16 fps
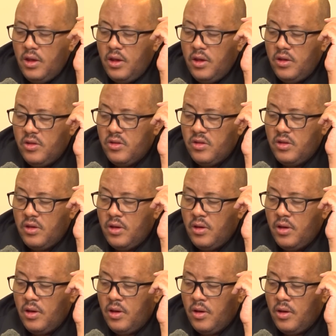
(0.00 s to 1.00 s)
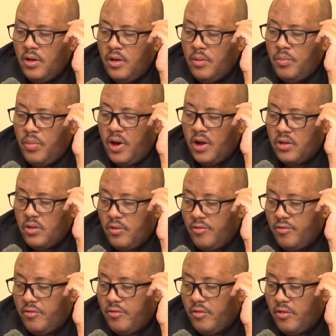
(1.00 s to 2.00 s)
is a part
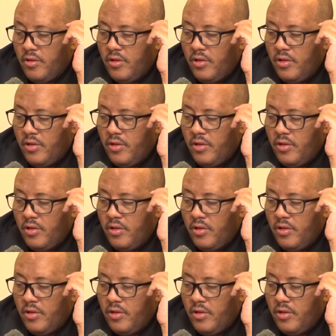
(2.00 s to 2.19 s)
of